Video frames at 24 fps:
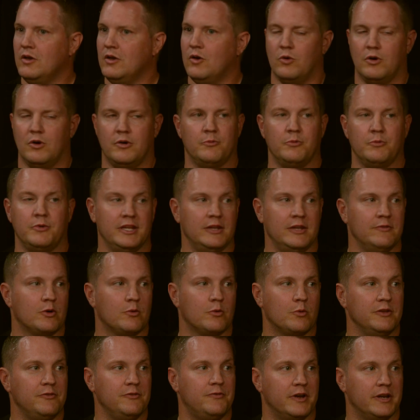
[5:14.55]
or even a
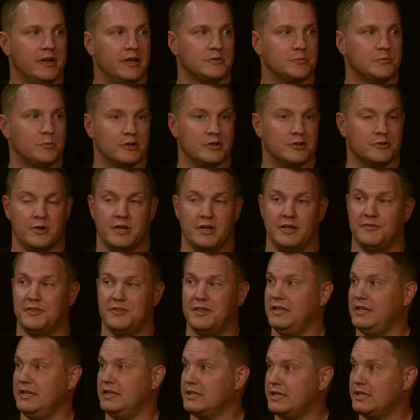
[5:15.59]
refinance mortgage rate if they
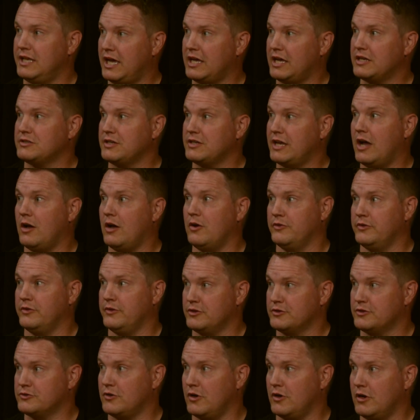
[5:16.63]
needed cash out and they're
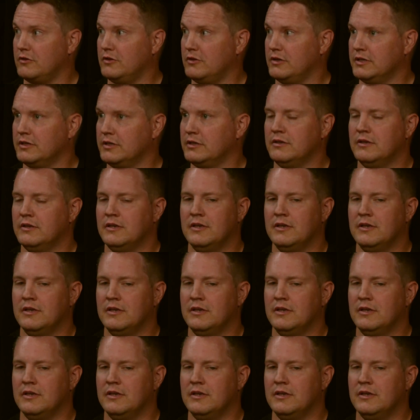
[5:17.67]
struggling,